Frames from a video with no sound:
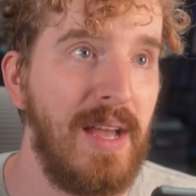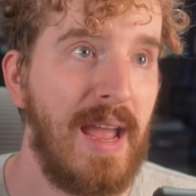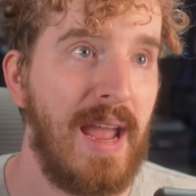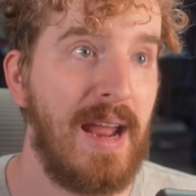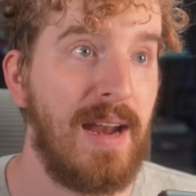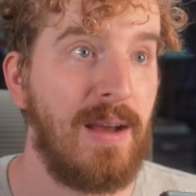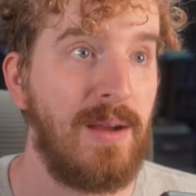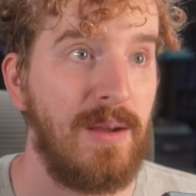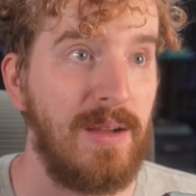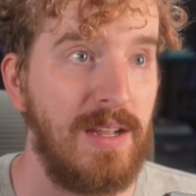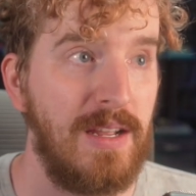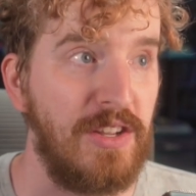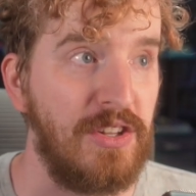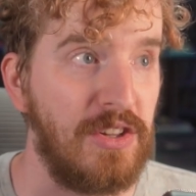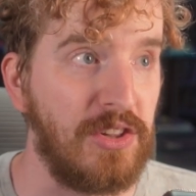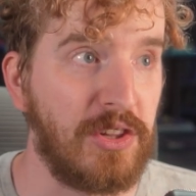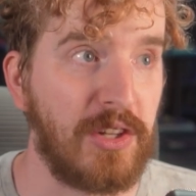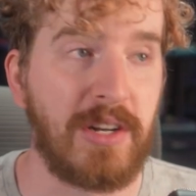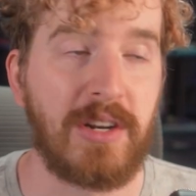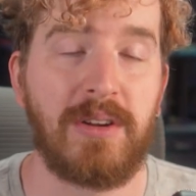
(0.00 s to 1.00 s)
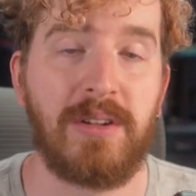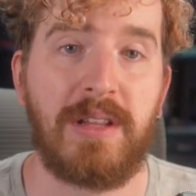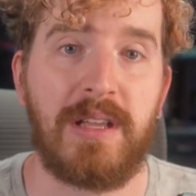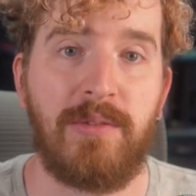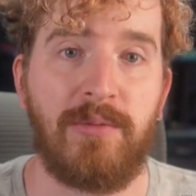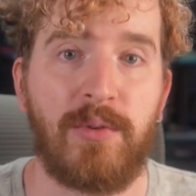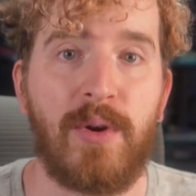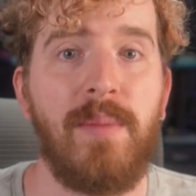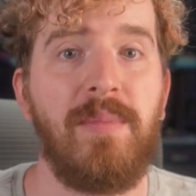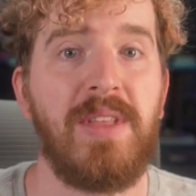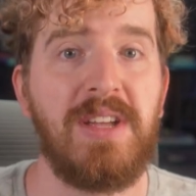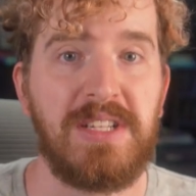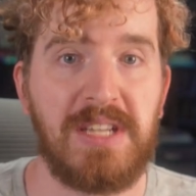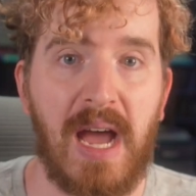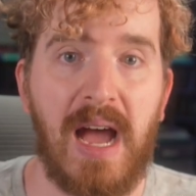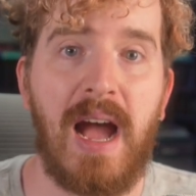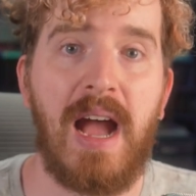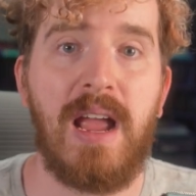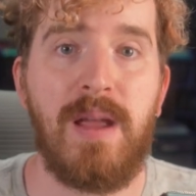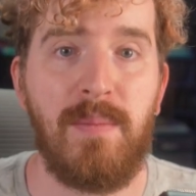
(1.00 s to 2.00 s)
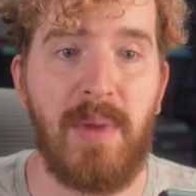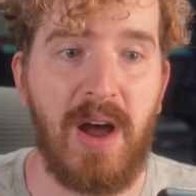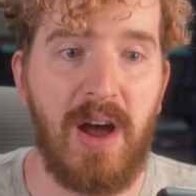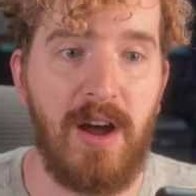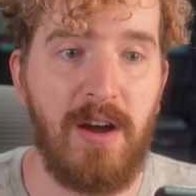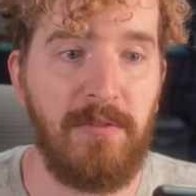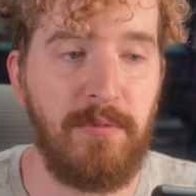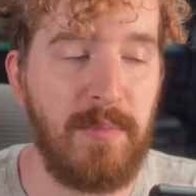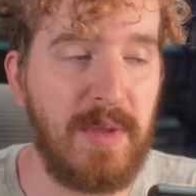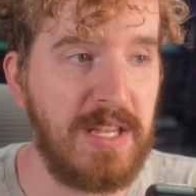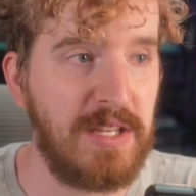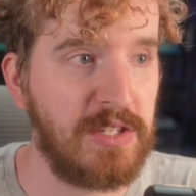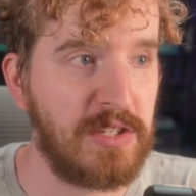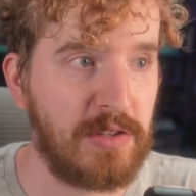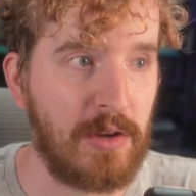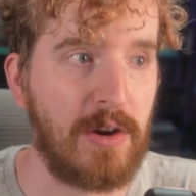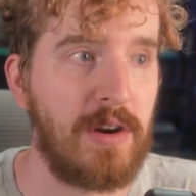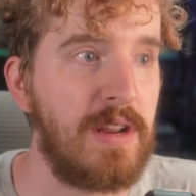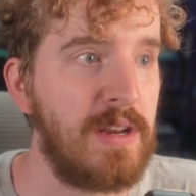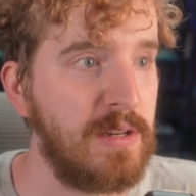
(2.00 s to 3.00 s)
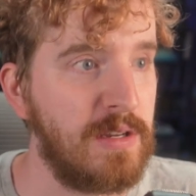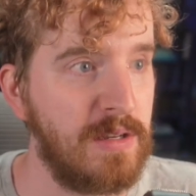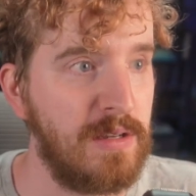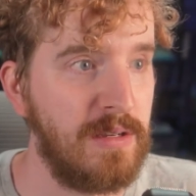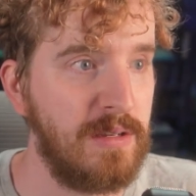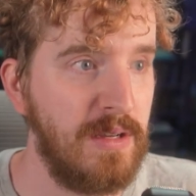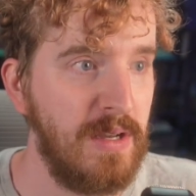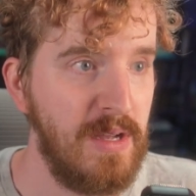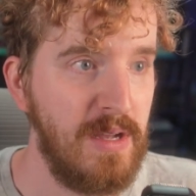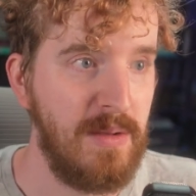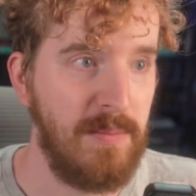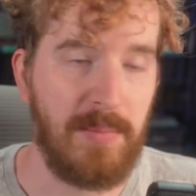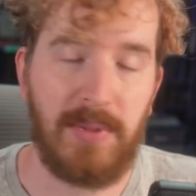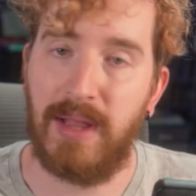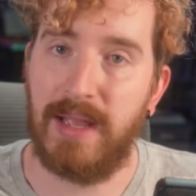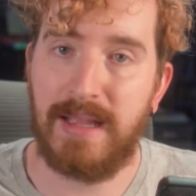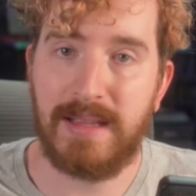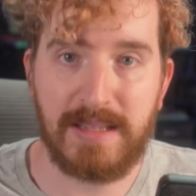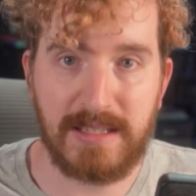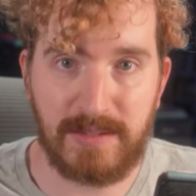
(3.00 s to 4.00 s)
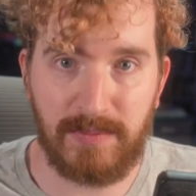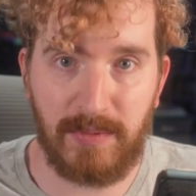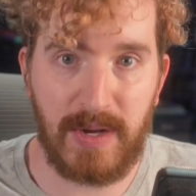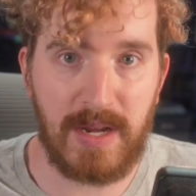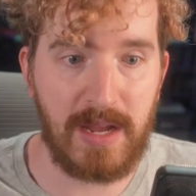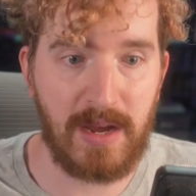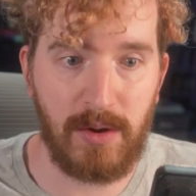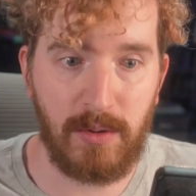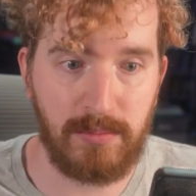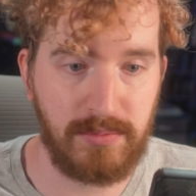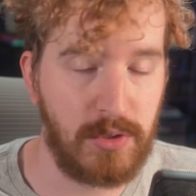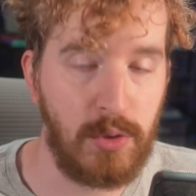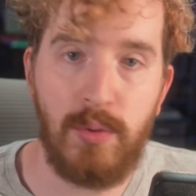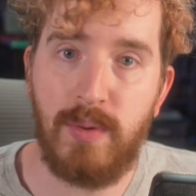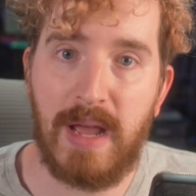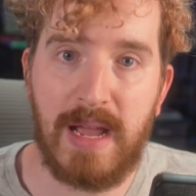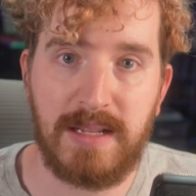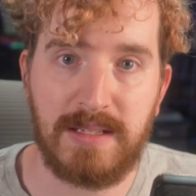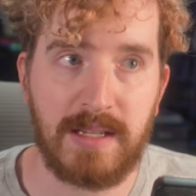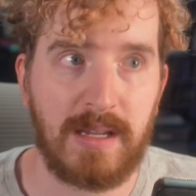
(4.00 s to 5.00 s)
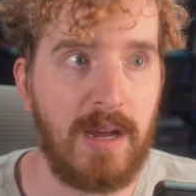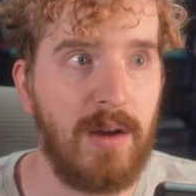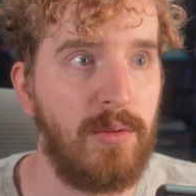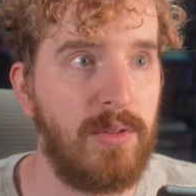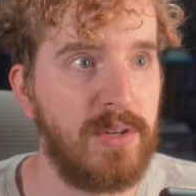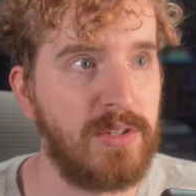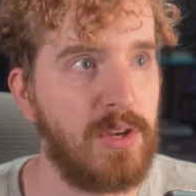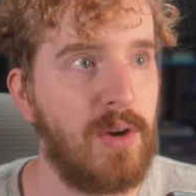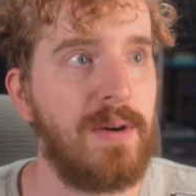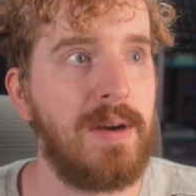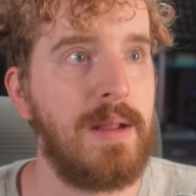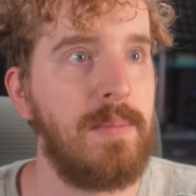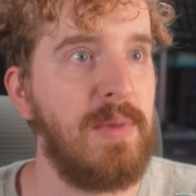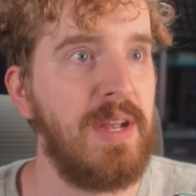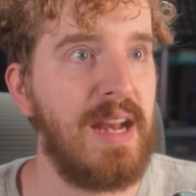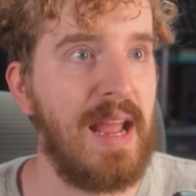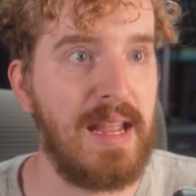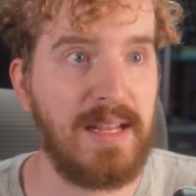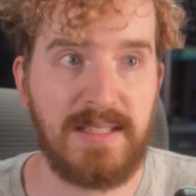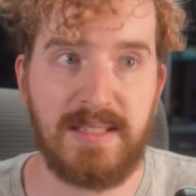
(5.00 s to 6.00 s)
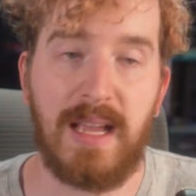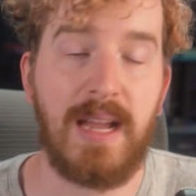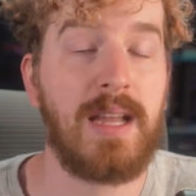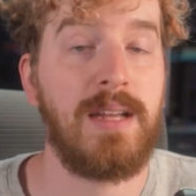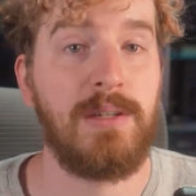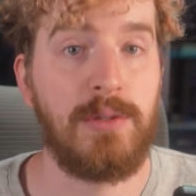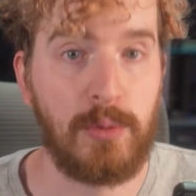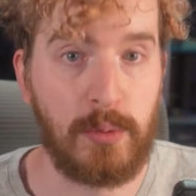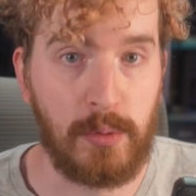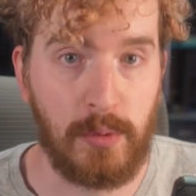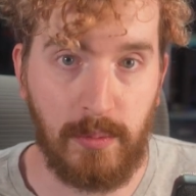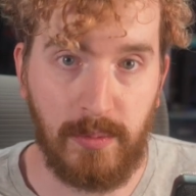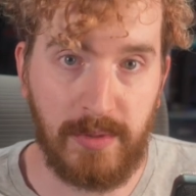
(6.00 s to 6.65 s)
And I literally from the time of me starting to plan this video two days ago, there's already been a second tool,